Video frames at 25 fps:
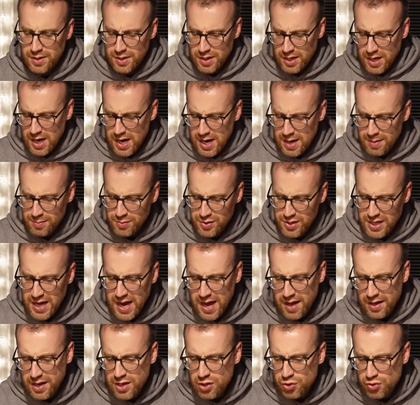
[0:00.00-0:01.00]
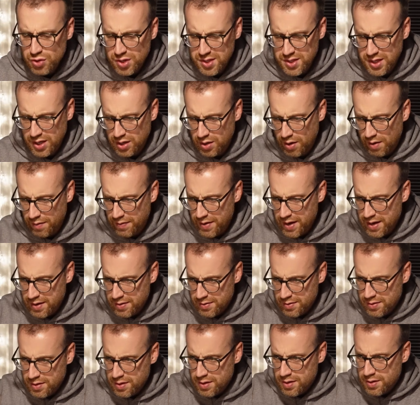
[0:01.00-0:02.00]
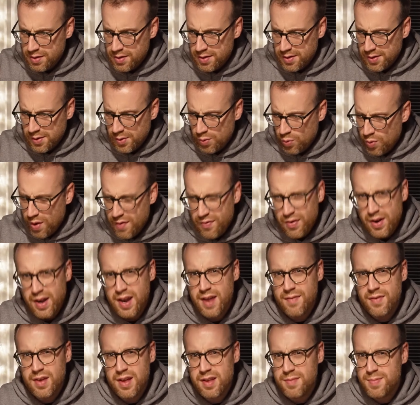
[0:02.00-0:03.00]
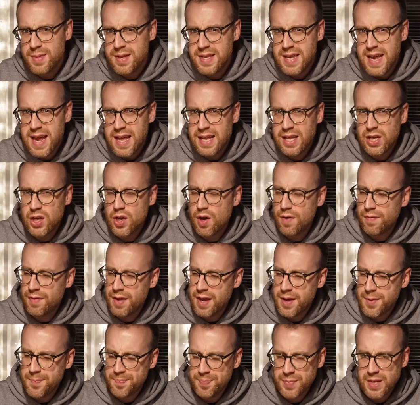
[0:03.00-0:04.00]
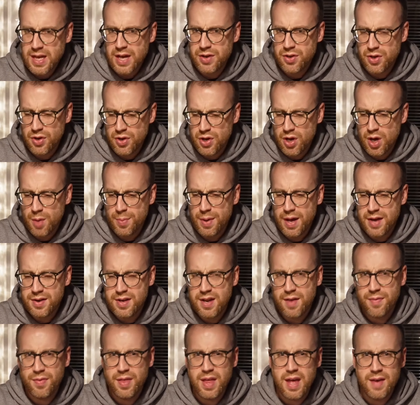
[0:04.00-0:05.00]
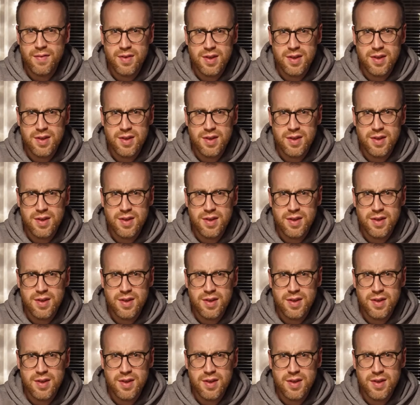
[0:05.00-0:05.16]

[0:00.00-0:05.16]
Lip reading: So yeah, an interesting coffee. Whether I'd have it as my daily coffee, I don't know, but I'd definitely have